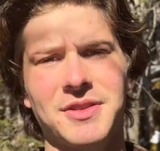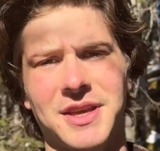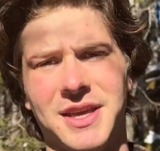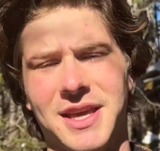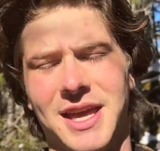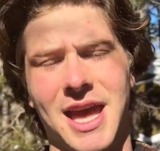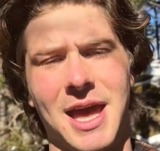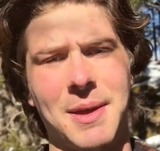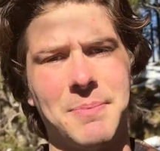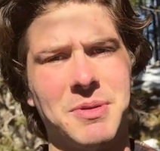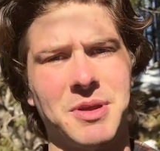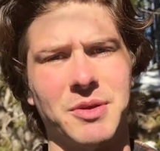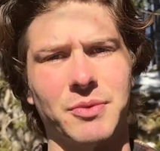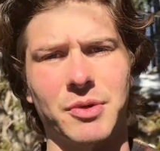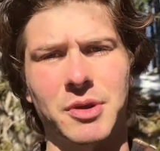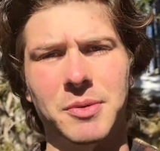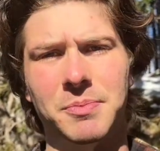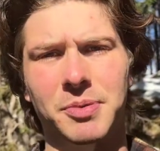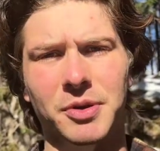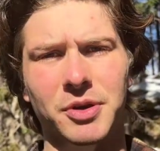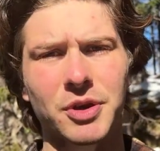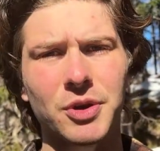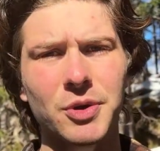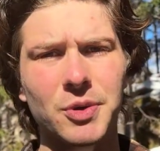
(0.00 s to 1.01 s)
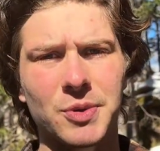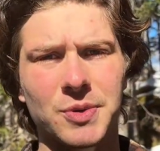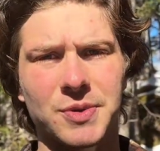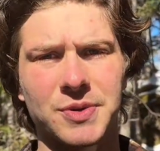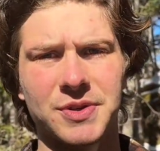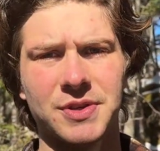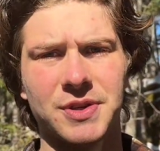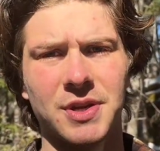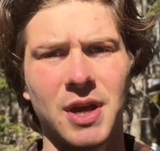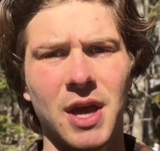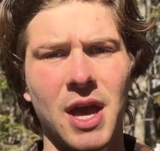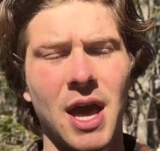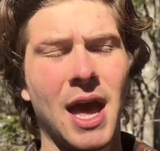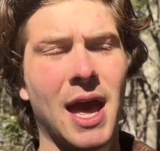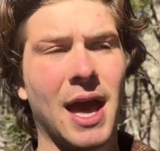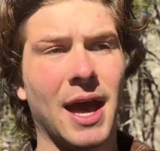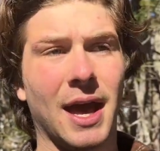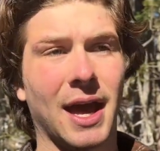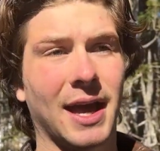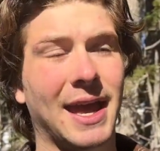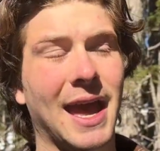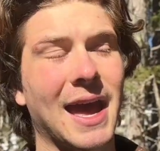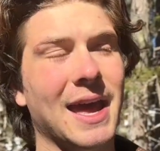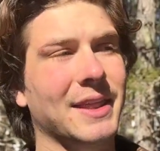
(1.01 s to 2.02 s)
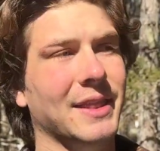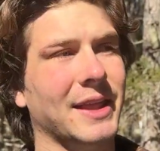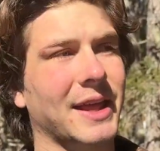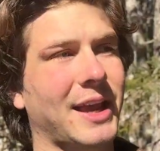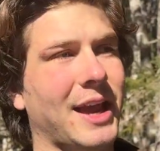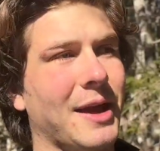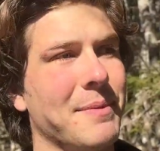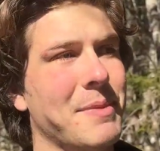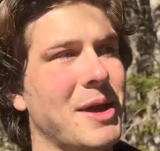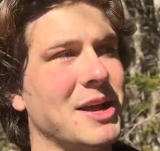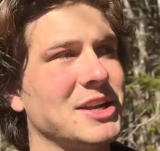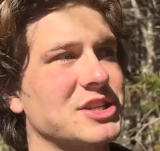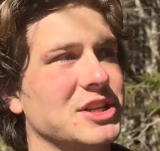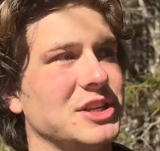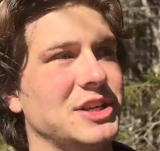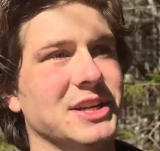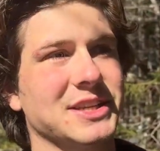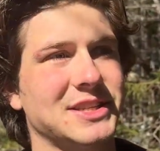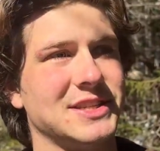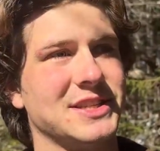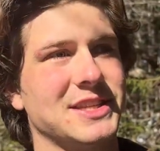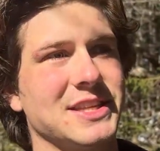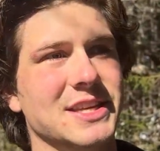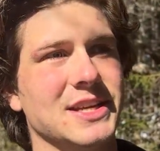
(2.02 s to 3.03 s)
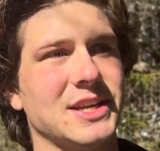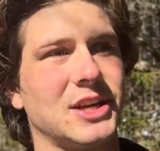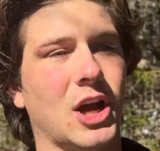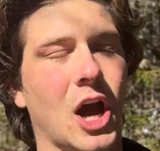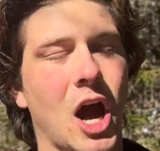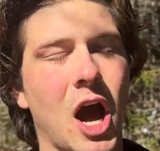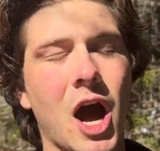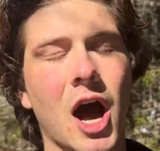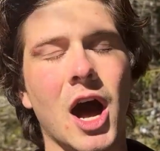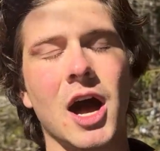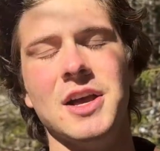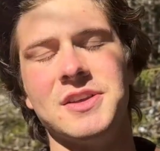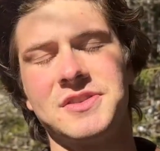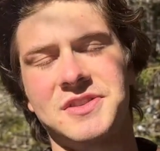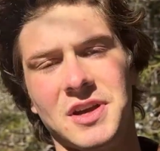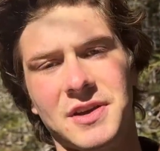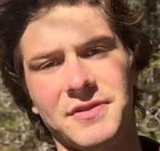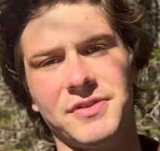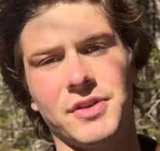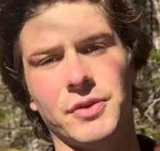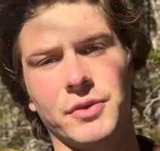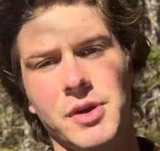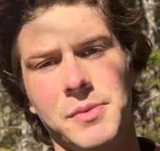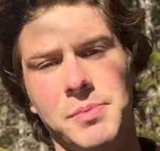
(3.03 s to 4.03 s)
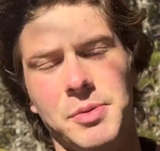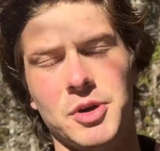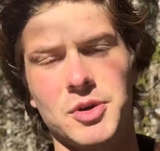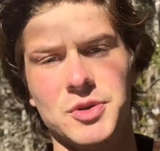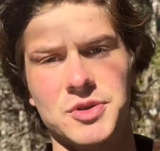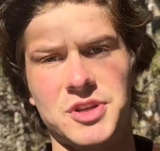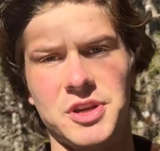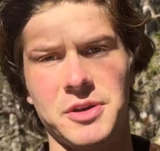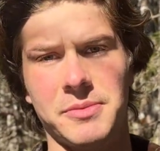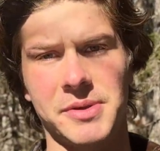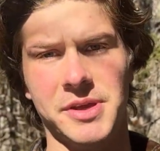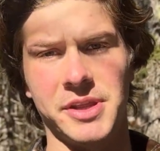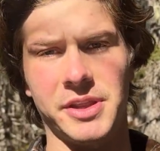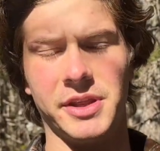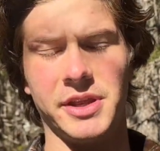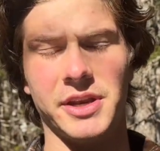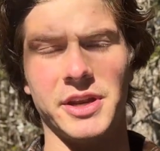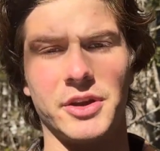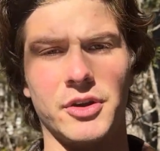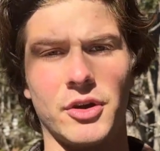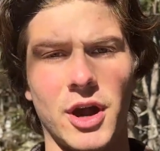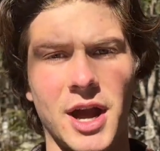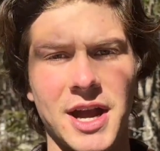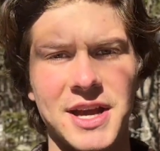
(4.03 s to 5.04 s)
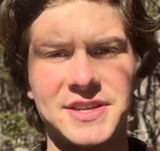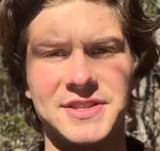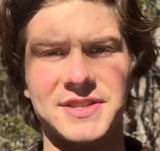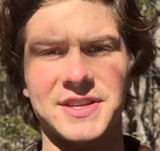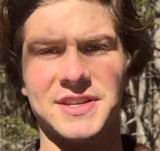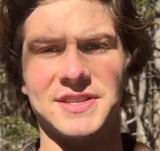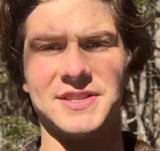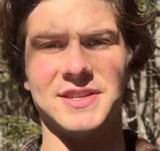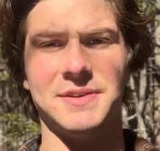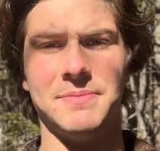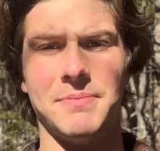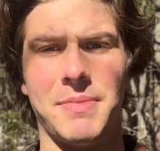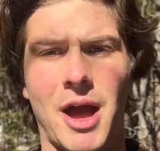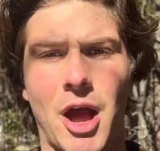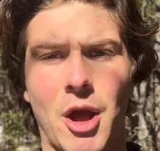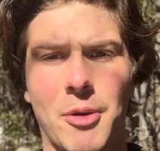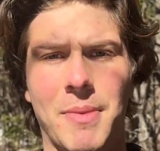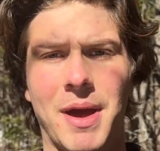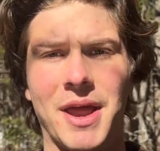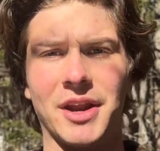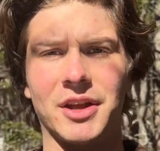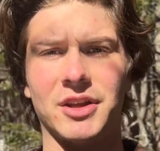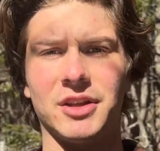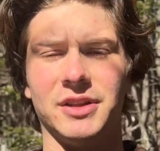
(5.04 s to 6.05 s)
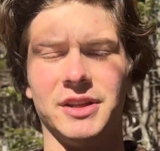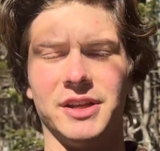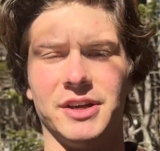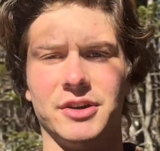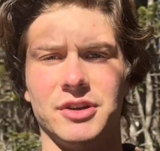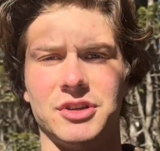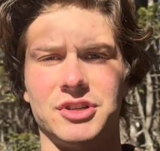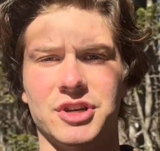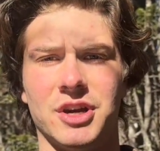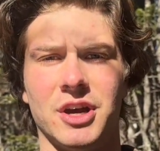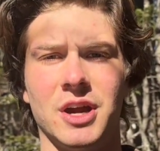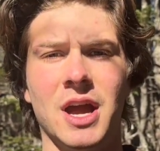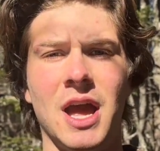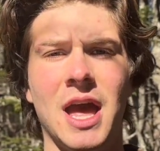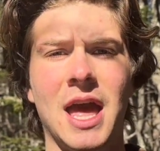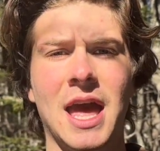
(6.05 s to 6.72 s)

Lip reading: They can't be reproduced. Again, like I mentioned, it's the cause of the reproducibility crisis in biomedical literature.